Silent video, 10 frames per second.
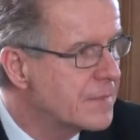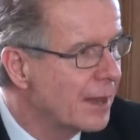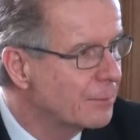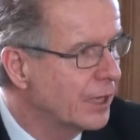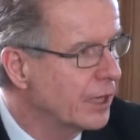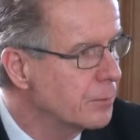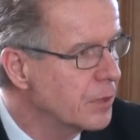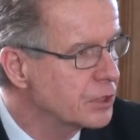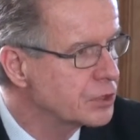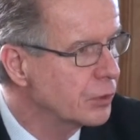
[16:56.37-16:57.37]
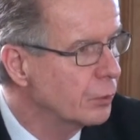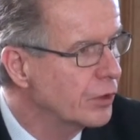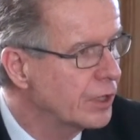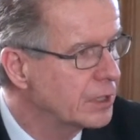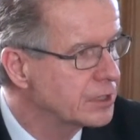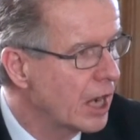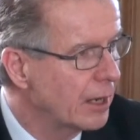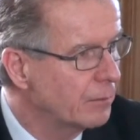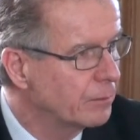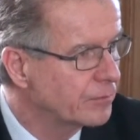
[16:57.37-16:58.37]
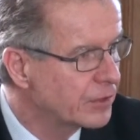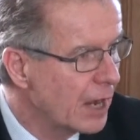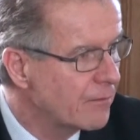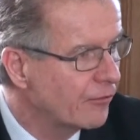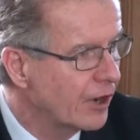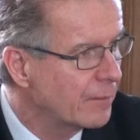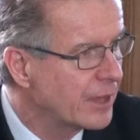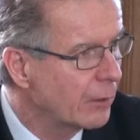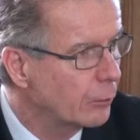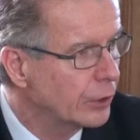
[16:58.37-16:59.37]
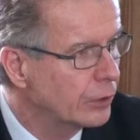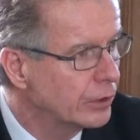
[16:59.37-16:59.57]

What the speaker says: not being administered within a time frame that